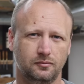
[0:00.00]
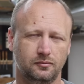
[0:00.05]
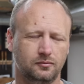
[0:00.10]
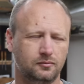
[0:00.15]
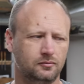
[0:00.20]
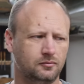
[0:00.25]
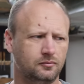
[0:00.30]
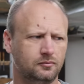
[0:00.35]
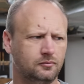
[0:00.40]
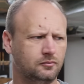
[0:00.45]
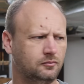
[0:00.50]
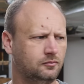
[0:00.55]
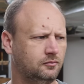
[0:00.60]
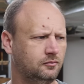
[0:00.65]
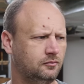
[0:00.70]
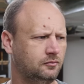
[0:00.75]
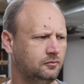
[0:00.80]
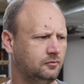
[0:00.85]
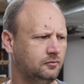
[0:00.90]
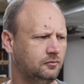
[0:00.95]

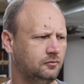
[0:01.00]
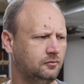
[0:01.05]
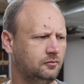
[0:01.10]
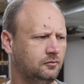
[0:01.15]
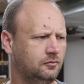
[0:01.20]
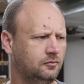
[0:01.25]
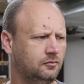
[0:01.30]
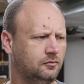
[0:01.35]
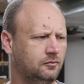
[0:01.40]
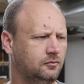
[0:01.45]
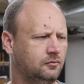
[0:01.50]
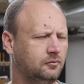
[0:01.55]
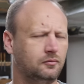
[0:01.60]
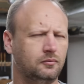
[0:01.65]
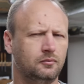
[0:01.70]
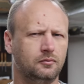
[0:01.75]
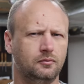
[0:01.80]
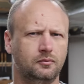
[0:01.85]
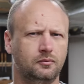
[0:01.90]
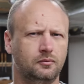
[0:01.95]

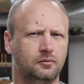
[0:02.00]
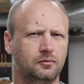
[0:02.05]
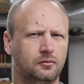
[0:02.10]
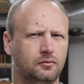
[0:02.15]
Nobody speaks.